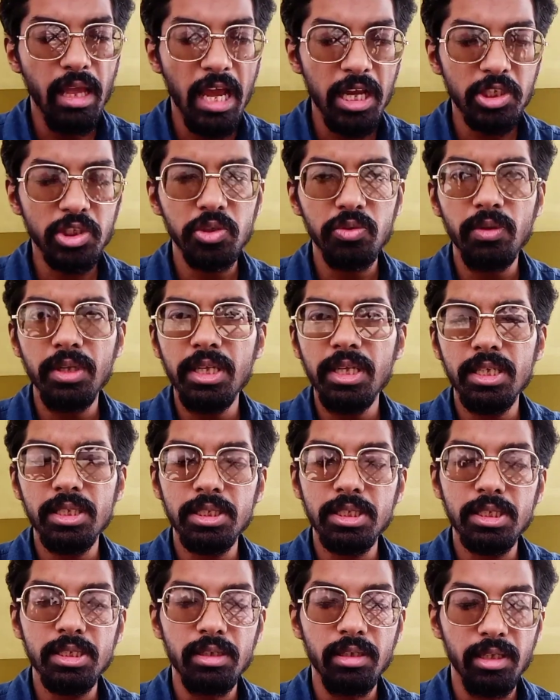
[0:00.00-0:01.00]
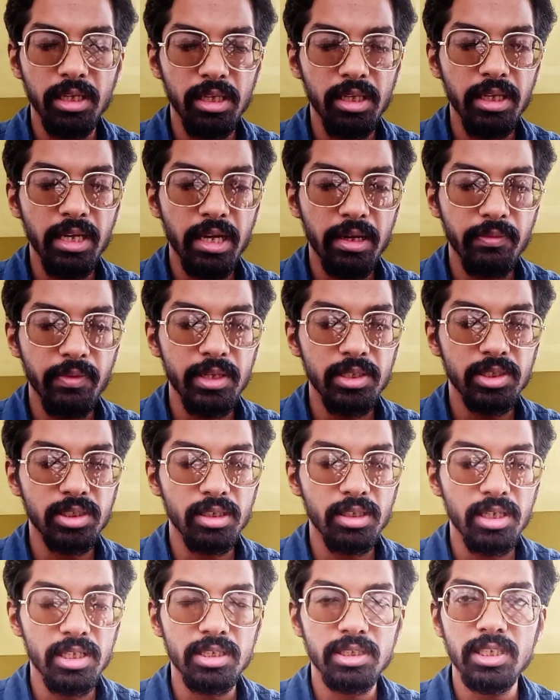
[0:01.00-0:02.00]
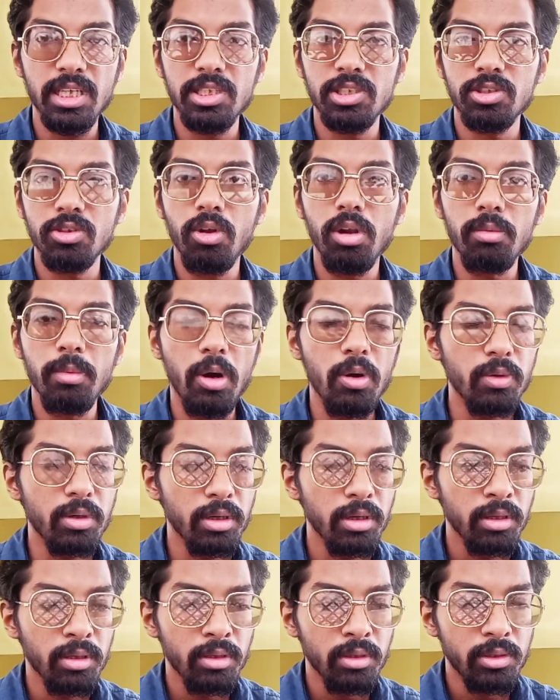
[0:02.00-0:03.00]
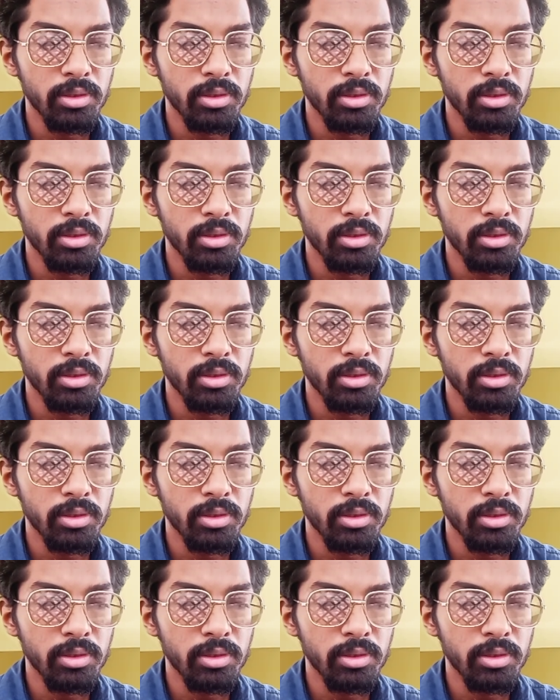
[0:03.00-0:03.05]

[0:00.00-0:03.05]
actually is Daily Adventure Incense is all about.